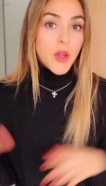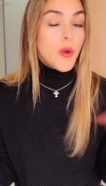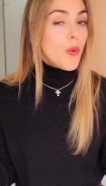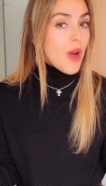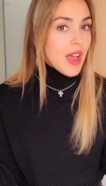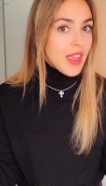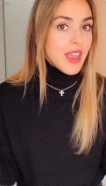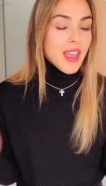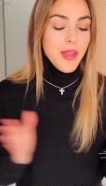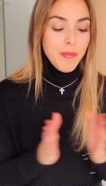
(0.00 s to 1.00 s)
Why?
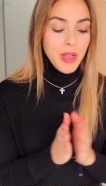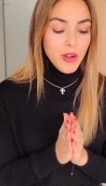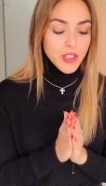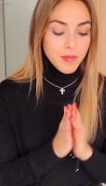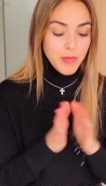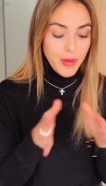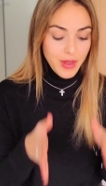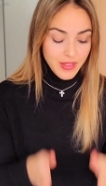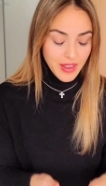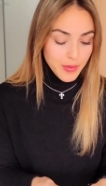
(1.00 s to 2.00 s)
Because maybe
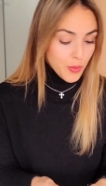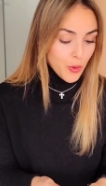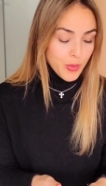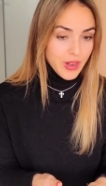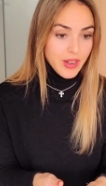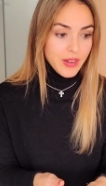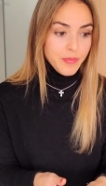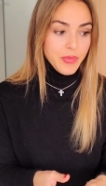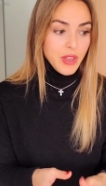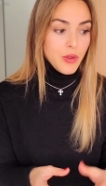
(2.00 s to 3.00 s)
in that moment
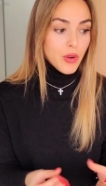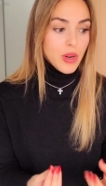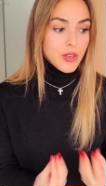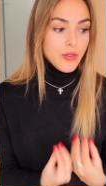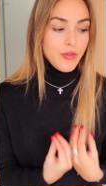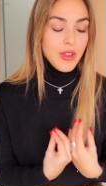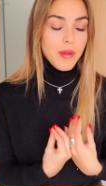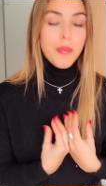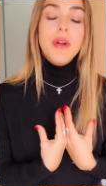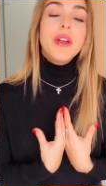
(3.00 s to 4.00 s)
you're going to feel
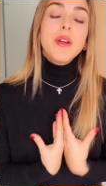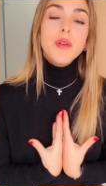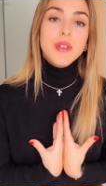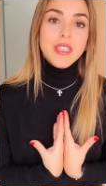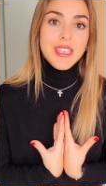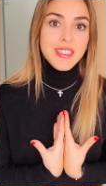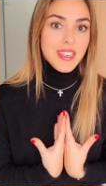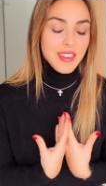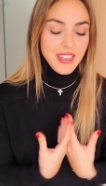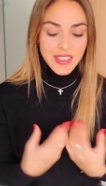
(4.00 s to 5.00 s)
very good
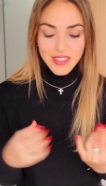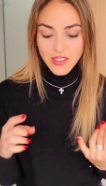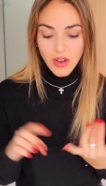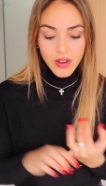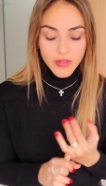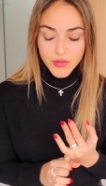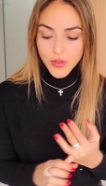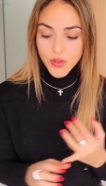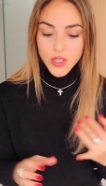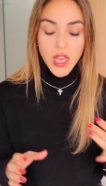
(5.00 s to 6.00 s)
eating this junk
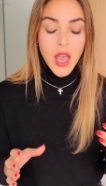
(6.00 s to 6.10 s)
food